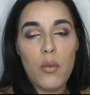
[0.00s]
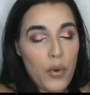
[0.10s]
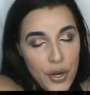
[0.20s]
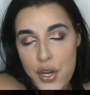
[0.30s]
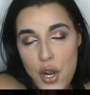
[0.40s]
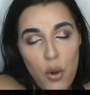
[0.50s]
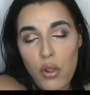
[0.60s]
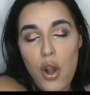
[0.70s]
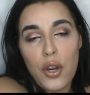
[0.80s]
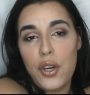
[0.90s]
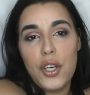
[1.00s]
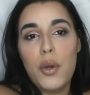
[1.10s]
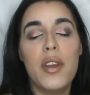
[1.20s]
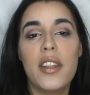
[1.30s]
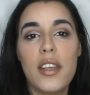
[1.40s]
We're no longer
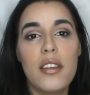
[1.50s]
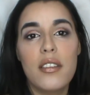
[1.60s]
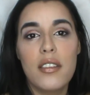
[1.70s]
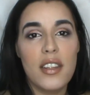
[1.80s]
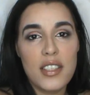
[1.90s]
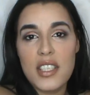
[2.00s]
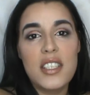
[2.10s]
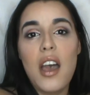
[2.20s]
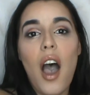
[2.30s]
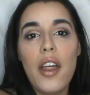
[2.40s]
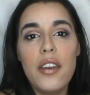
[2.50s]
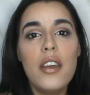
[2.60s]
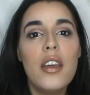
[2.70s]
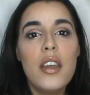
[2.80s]
doing this. This is done.